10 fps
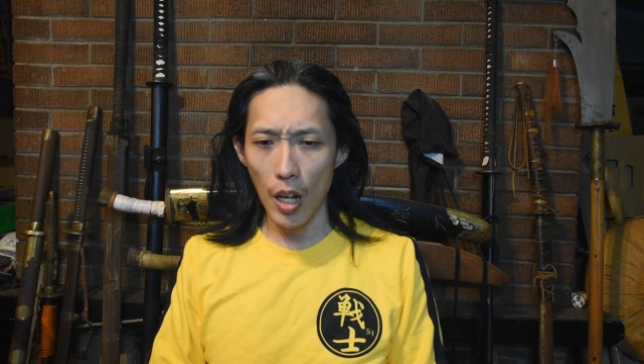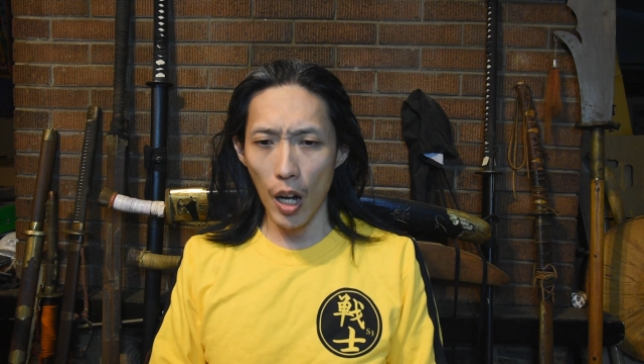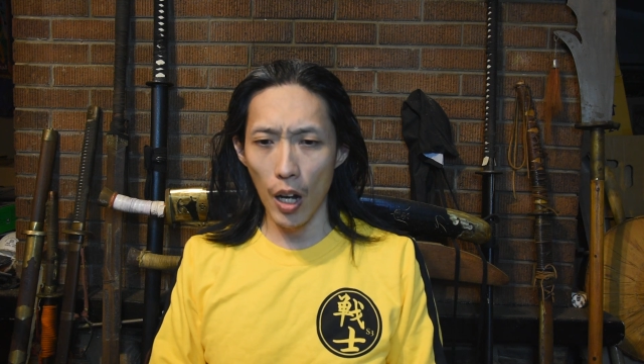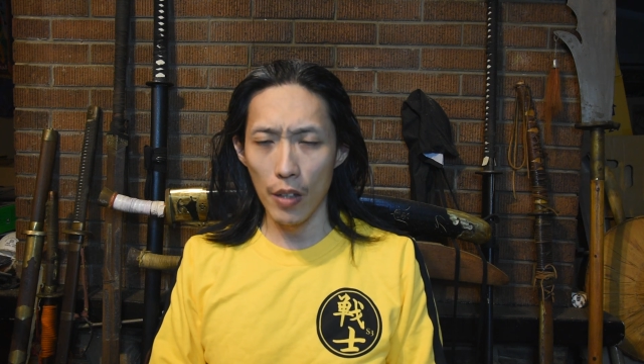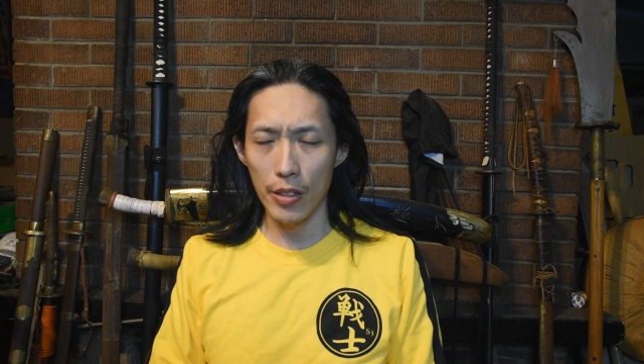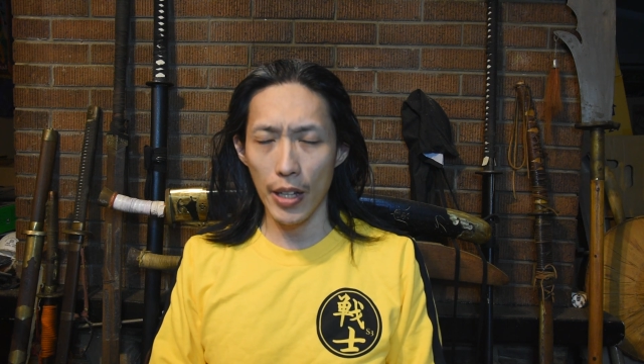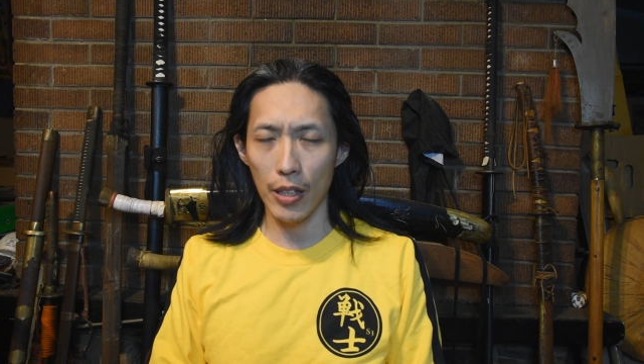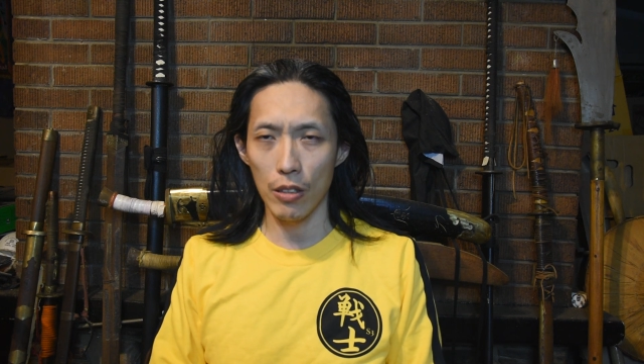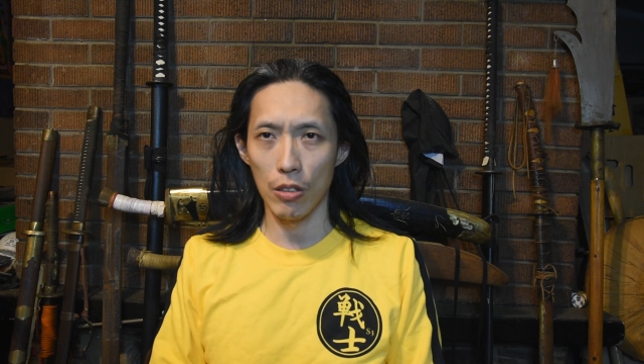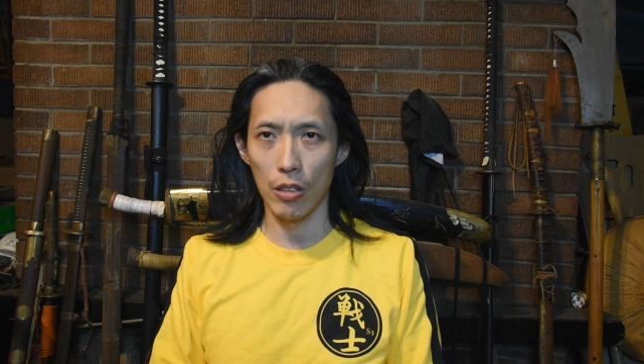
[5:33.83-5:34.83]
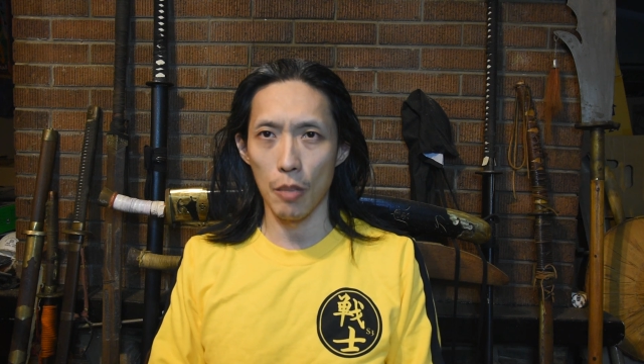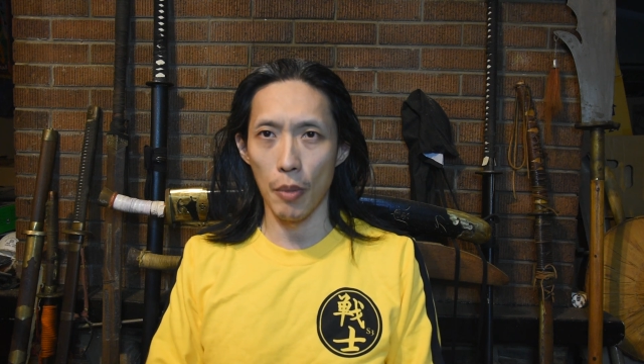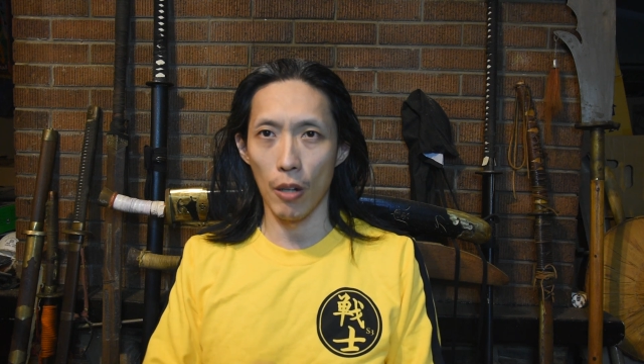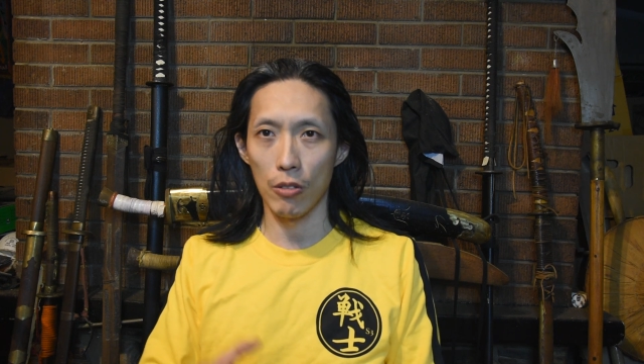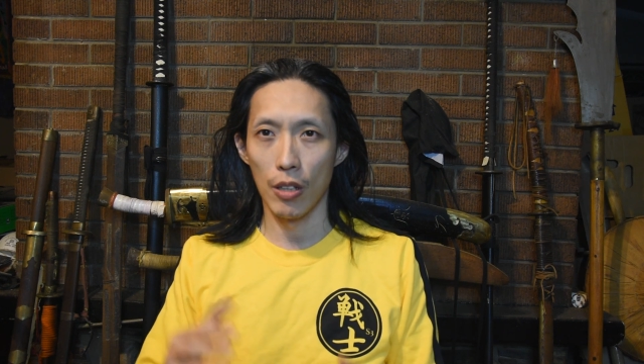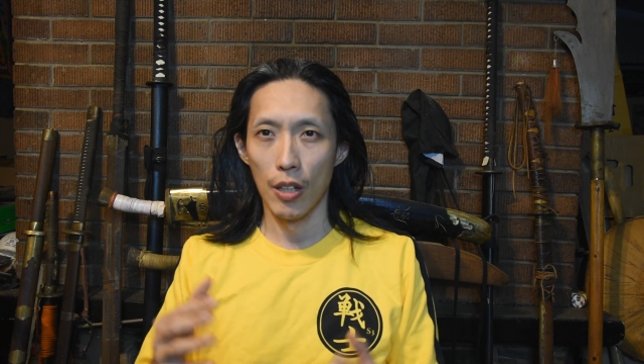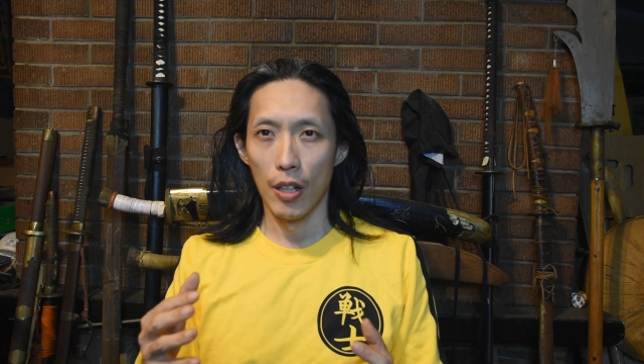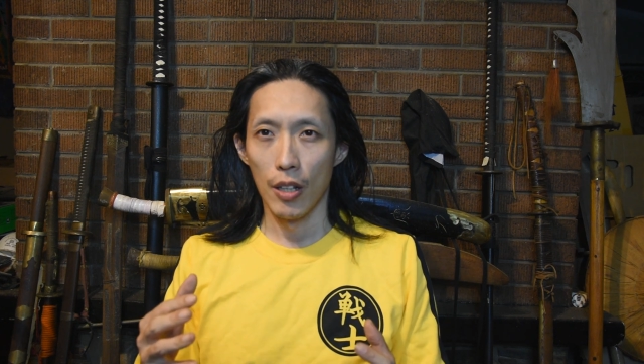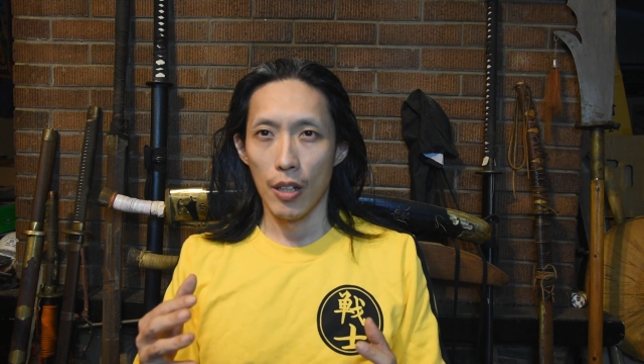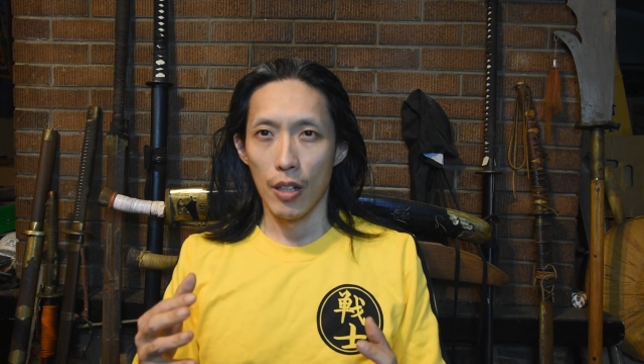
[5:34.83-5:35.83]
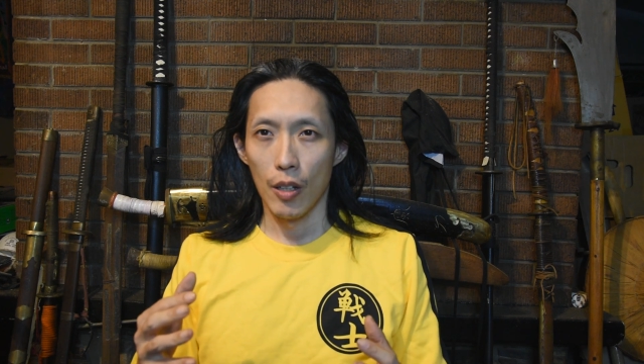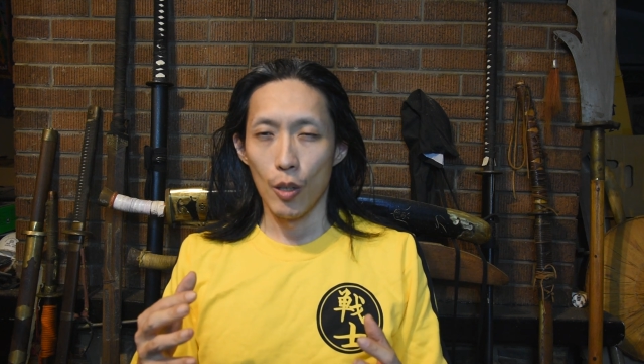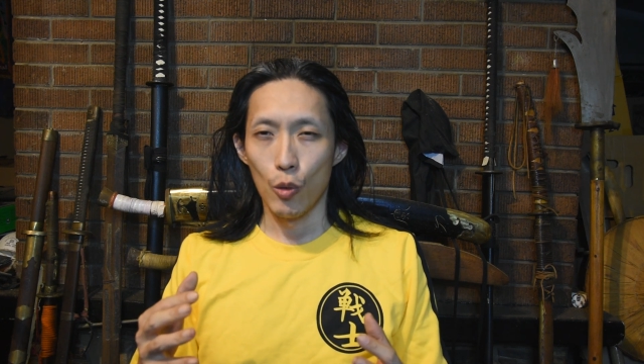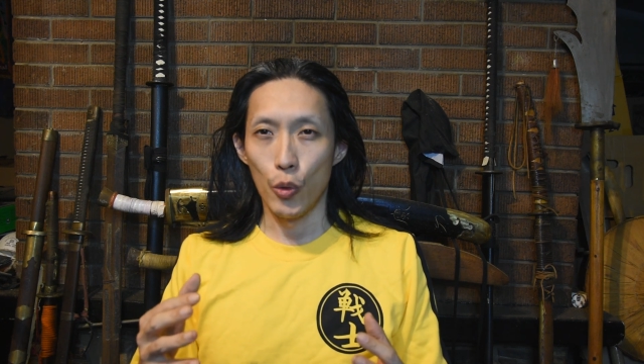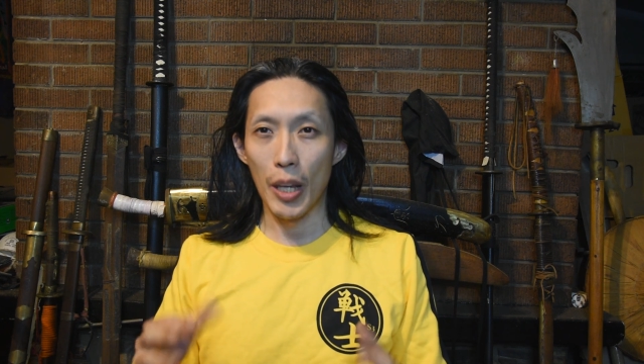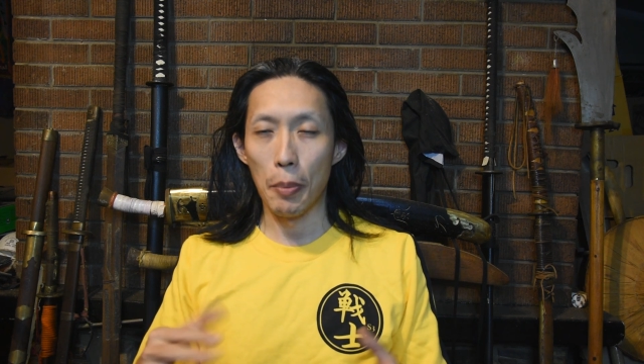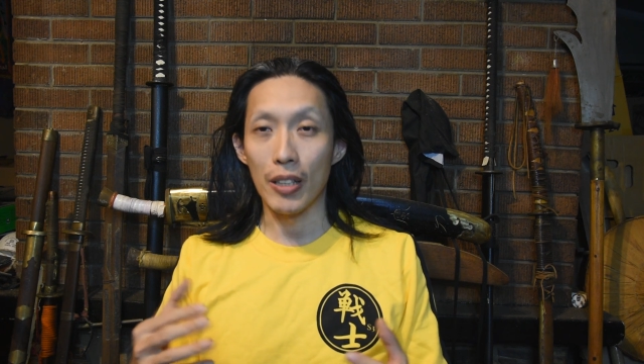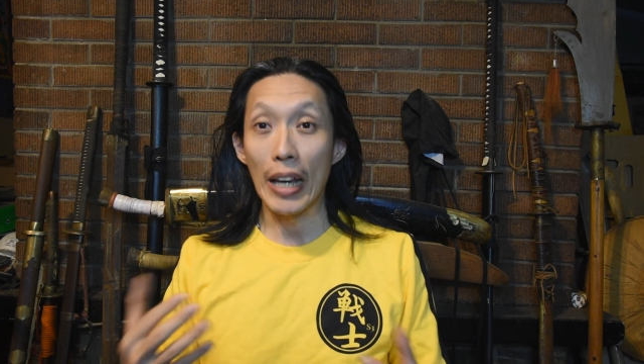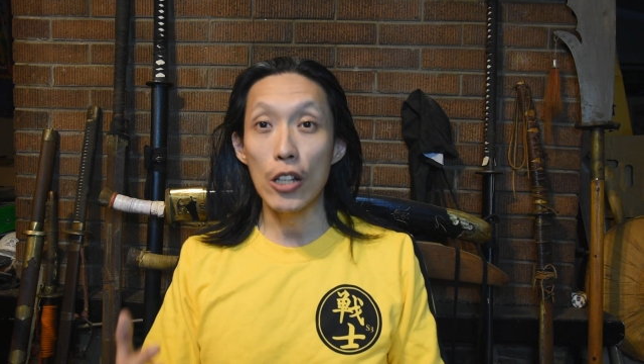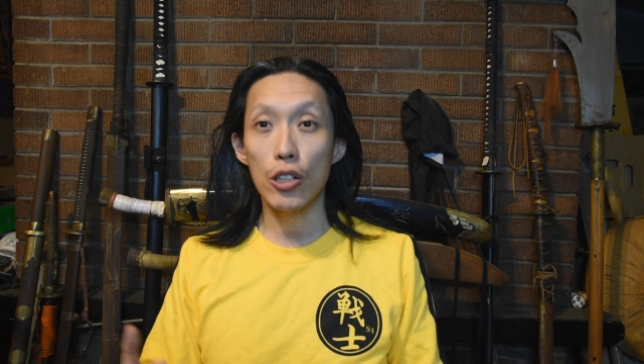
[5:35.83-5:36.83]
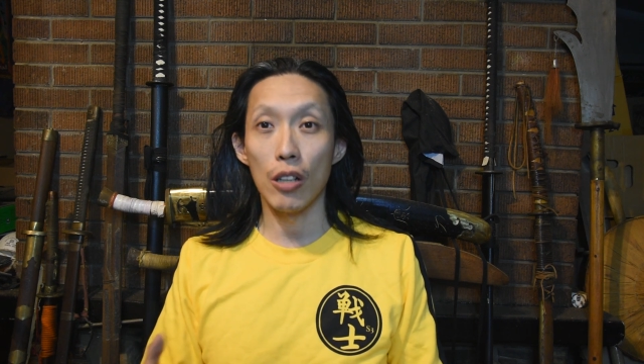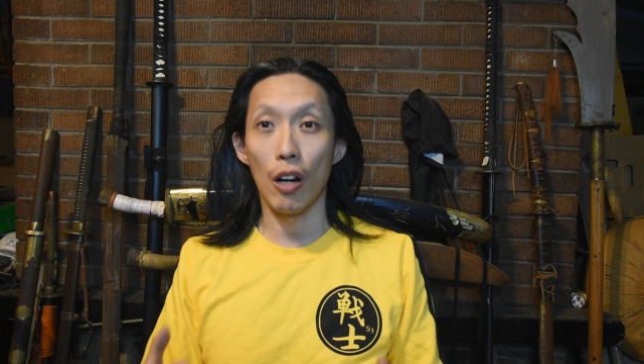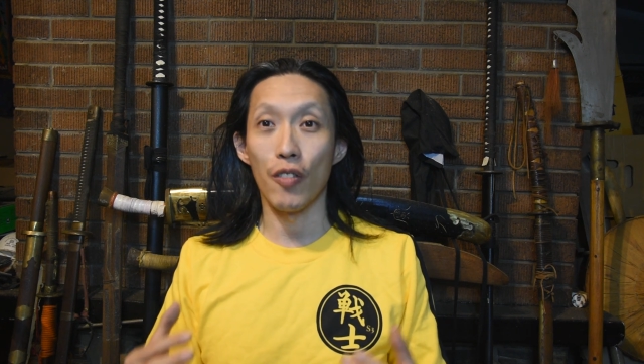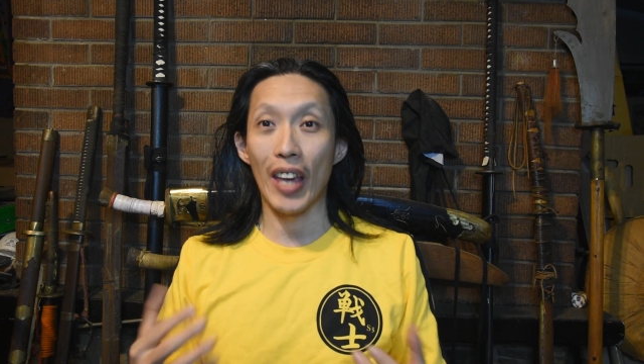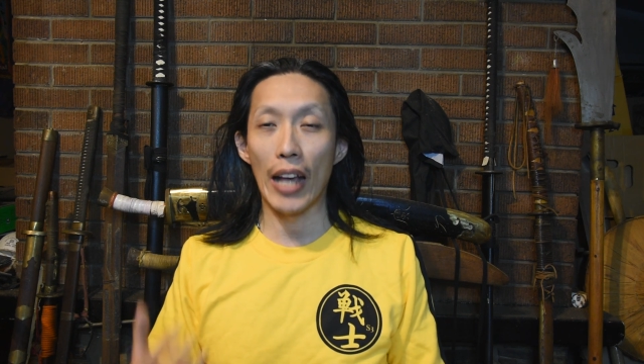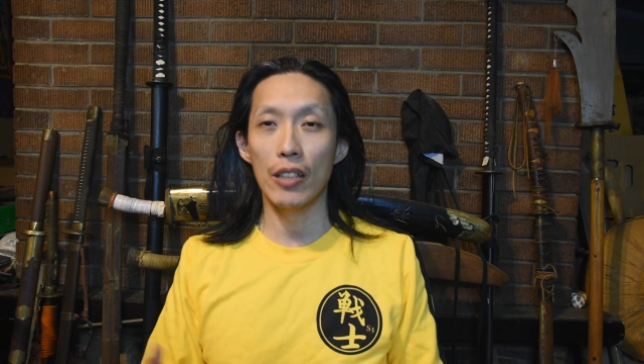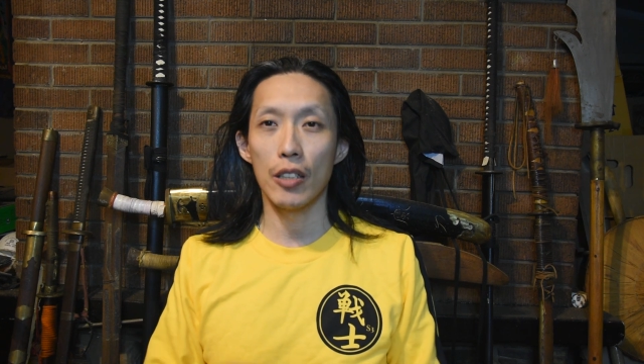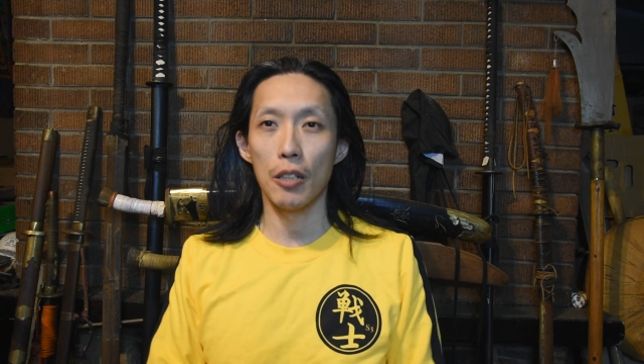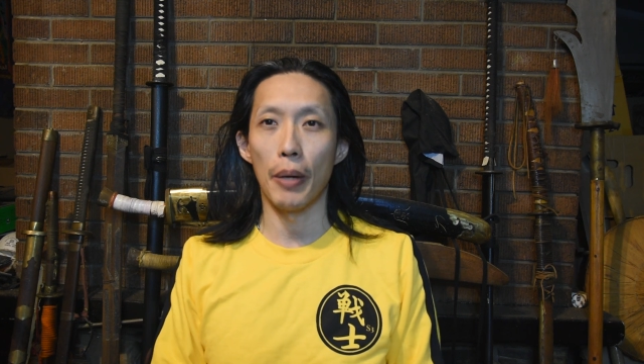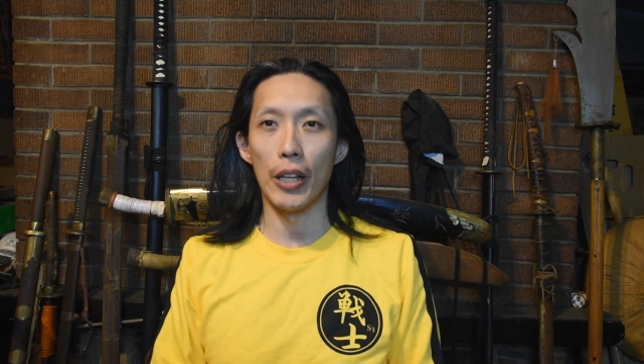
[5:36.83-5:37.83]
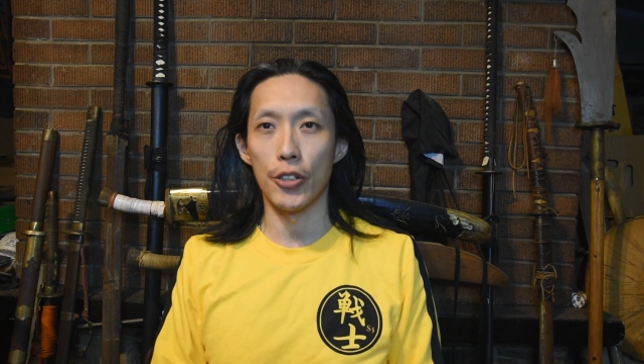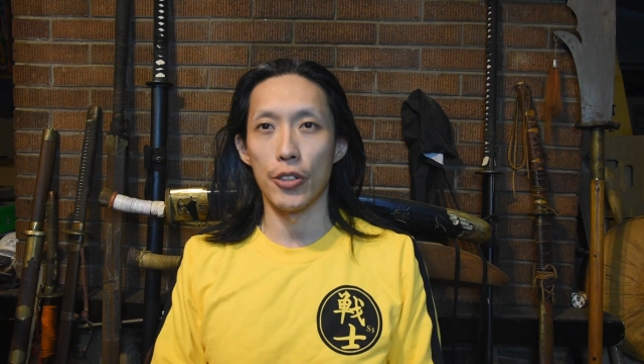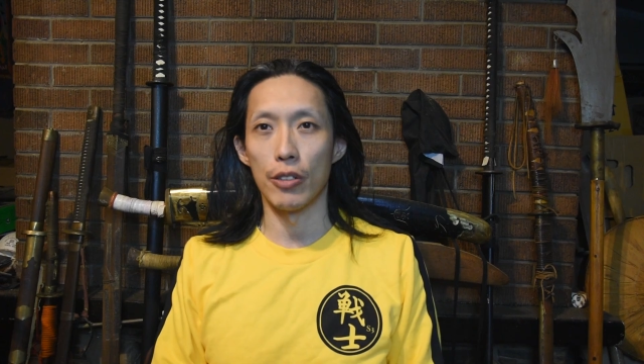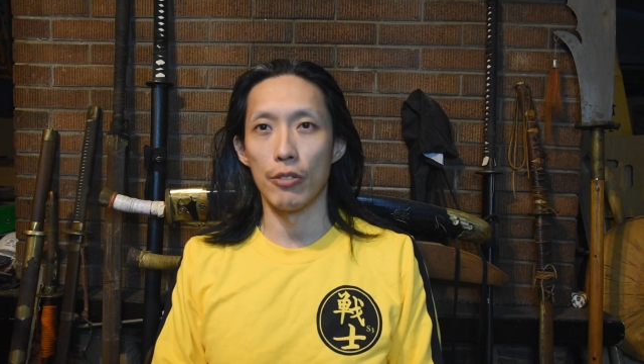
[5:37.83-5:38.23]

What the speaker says: on that. It's about rehabilitation of cancer patients,